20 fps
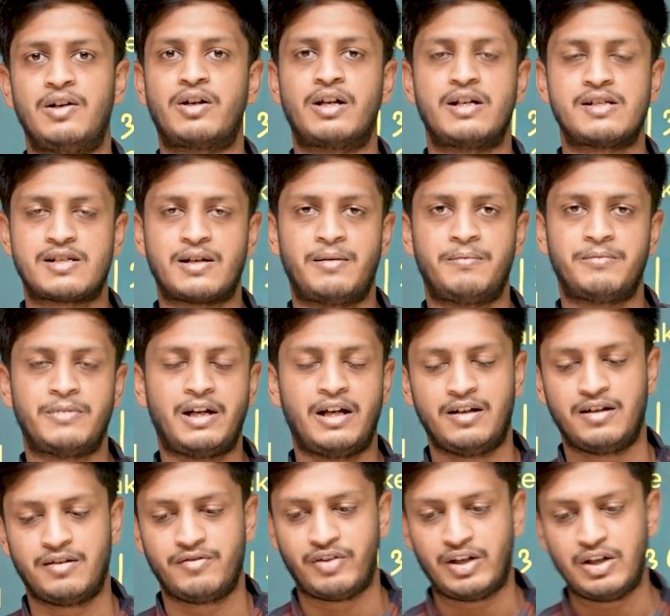Okay, some
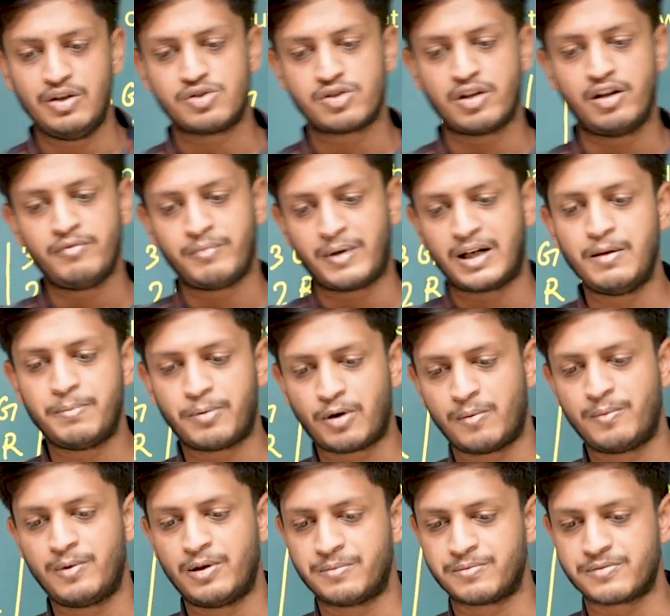like when you solve many
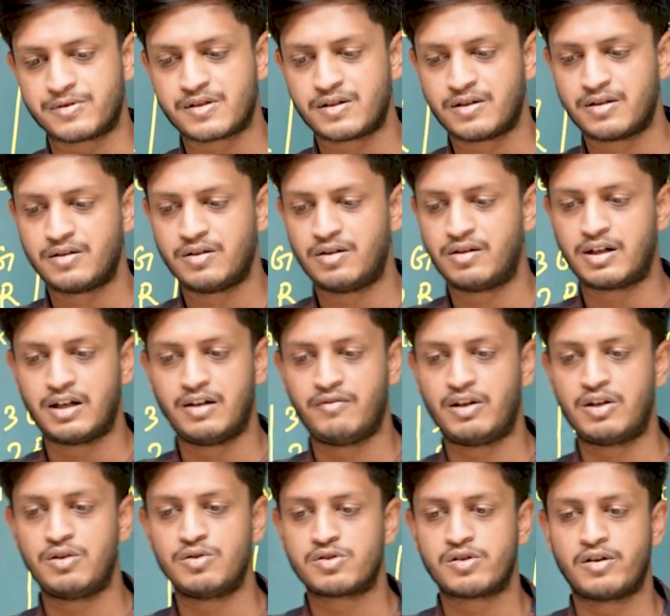problems, okay,
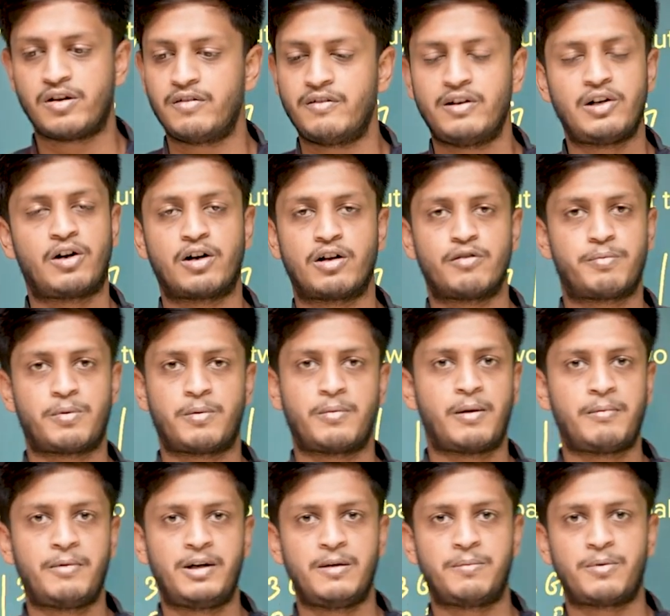when you solve a lot of
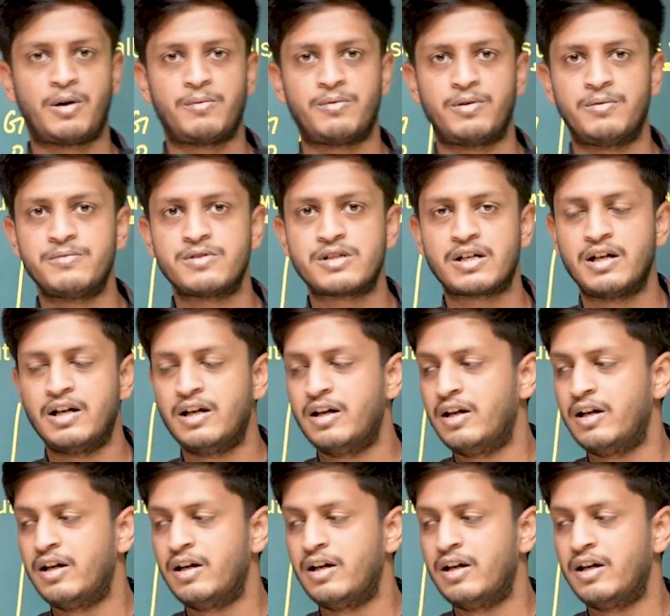probability problems,